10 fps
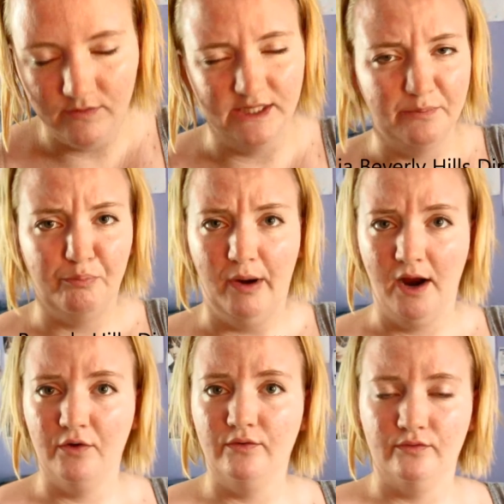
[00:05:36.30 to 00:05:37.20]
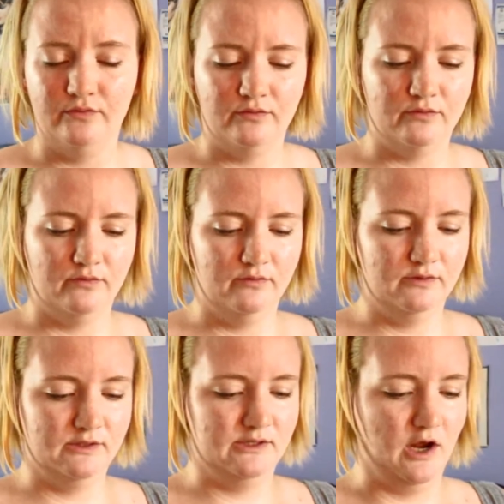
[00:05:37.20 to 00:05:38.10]
Dip Brow.
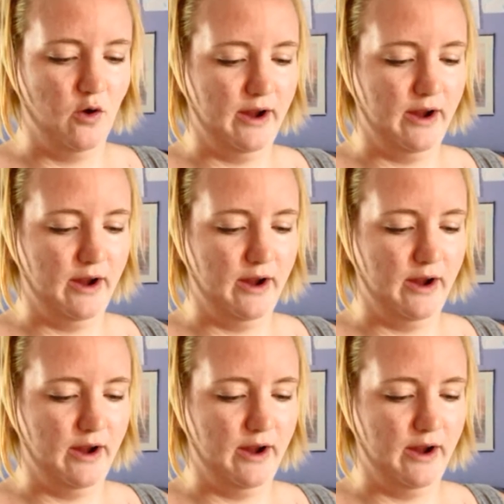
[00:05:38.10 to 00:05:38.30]
So